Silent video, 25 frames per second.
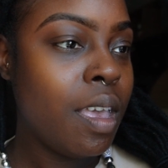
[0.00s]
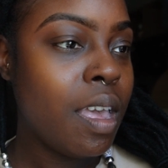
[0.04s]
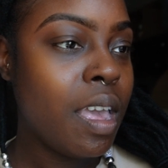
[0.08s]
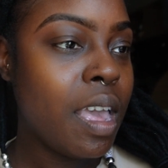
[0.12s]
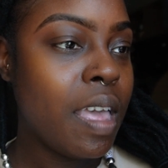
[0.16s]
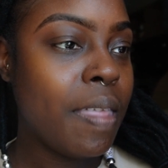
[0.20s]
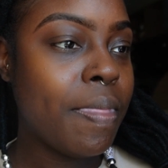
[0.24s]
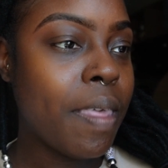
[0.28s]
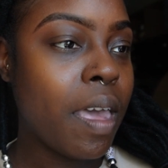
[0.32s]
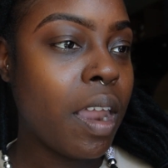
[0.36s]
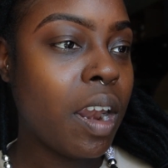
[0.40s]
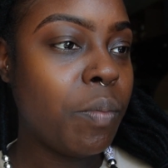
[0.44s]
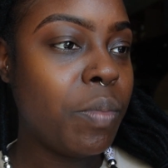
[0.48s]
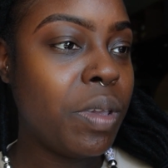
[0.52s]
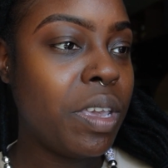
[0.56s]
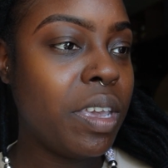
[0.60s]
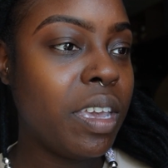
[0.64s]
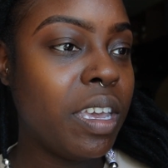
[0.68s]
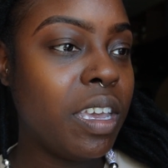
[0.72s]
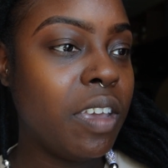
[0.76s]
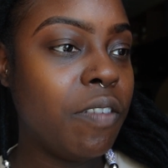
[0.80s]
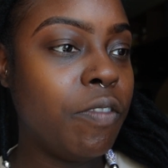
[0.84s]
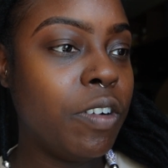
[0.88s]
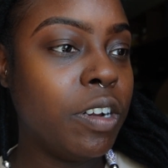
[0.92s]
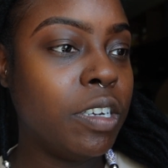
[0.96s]
And that'll be
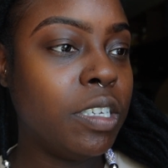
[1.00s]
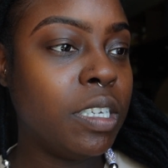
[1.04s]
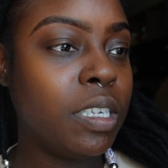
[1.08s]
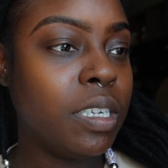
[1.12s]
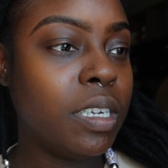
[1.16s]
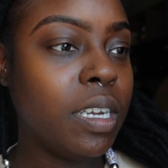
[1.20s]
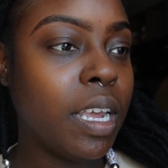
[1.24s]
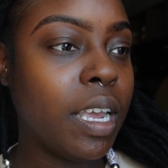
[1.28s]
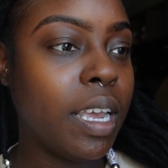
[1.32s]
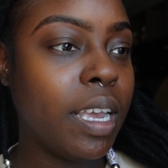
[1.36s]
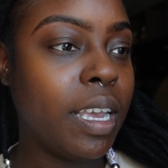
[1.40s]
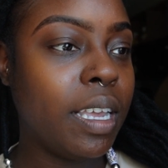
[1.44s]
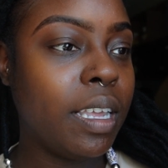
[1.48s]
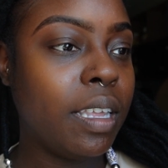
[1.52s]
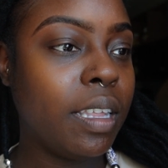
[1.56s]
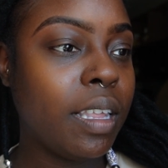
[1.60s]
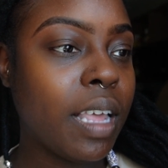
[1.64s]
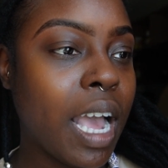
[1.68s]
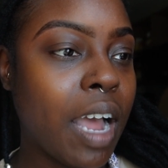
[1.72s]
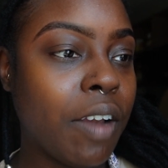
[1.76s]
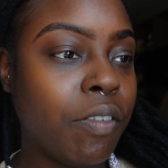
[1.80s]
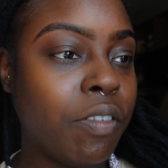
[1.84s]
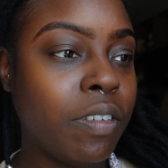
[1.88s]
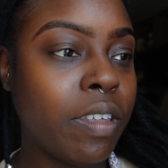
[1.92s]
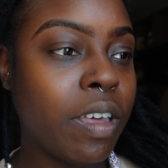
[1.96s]
it for today
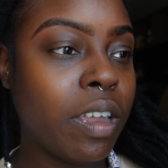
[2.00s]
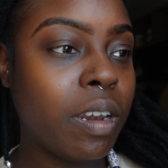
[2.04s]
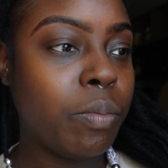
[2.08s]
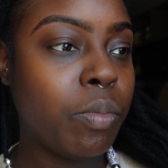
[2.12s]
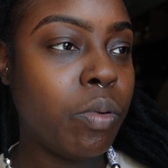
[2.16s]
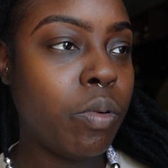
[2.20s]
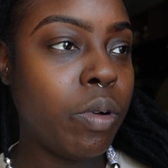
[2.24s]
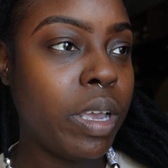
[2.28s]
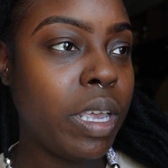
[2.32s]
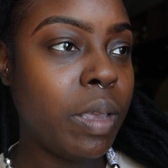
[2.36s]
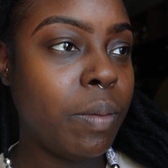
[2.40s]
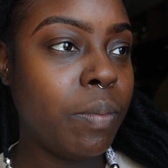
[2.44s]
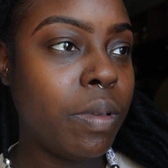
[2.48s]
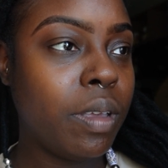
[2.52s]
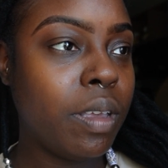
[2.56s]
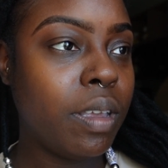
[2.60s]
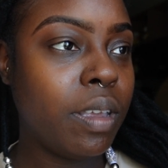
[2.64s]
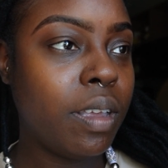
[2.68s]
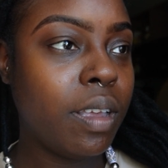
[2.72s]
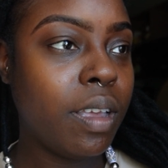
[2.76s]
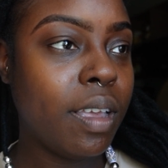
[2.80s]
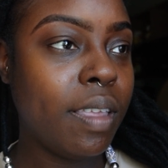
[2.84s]
after that appointment,